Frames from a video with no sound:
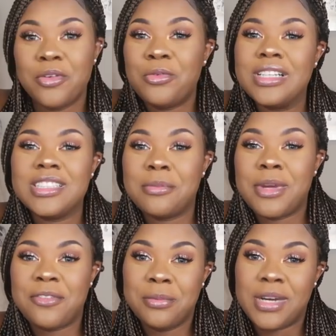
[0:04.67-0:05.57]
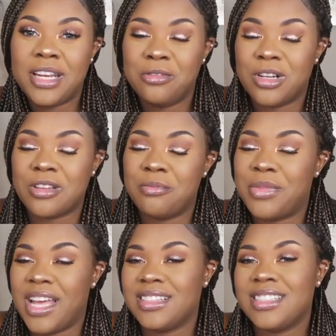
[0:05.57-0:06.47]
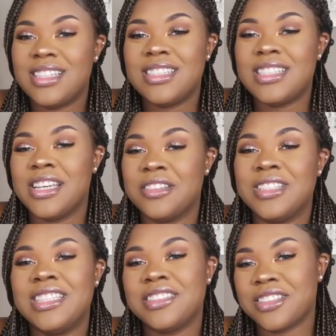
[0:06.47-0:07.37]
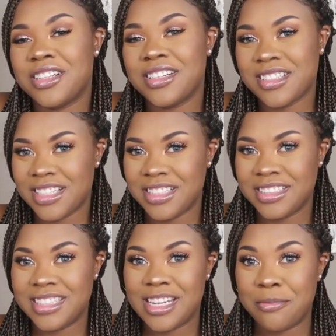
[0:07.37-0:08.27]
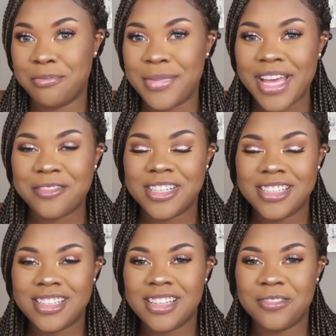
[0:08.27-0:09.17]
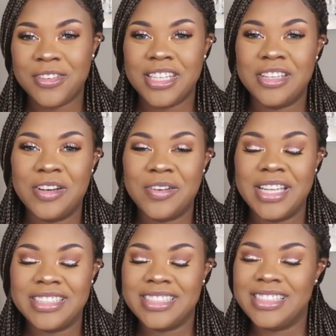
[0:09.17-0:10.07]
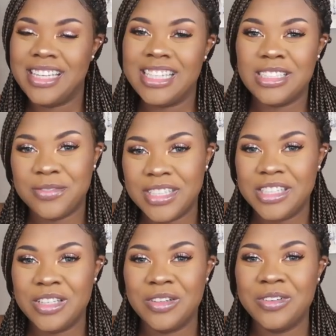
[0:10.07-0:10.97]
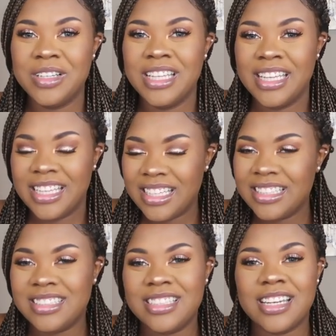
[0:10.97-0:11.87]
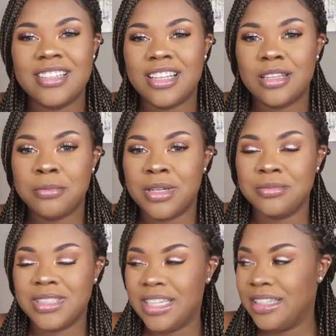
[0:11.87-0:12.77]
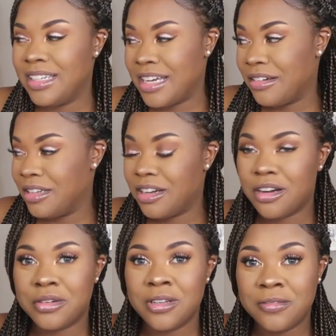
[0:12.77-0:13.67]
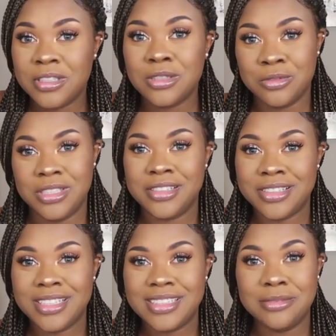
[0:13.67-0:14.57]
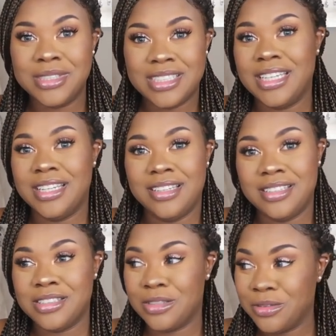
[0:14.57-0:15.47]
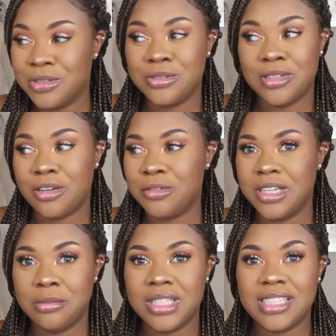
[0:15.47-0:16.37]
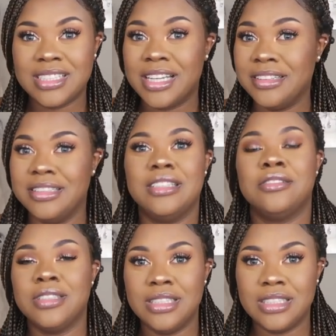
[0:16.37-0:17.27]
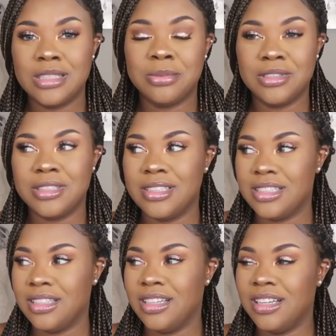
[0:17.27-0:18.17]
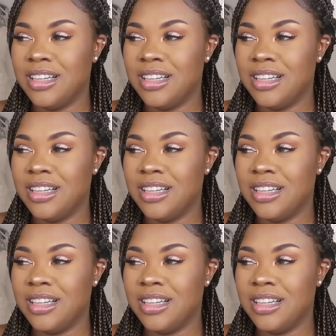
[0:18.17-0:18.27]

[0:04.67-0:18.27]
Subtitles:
What's up everybody, welcome back to the channel. It's your girl Colors and I'm back with another video, and today's video is yet another bump date. Now it already feels weird to be saying this so soon already because I literally just posted this